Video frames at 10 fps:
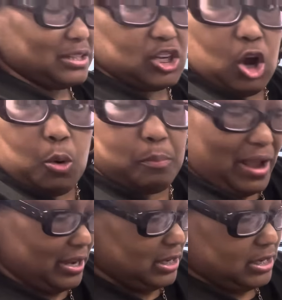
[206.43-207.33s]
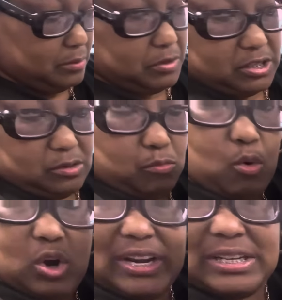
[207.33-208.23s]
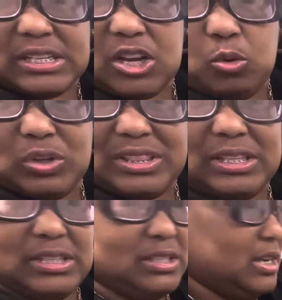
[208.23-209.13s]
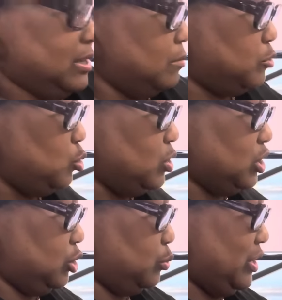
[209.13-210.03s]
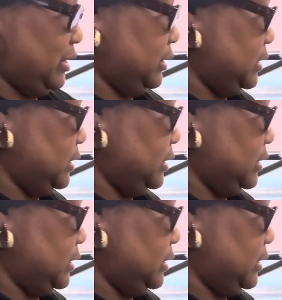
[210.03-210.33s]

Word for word: go back and get me some more of that to go with this set. I'm doing three in a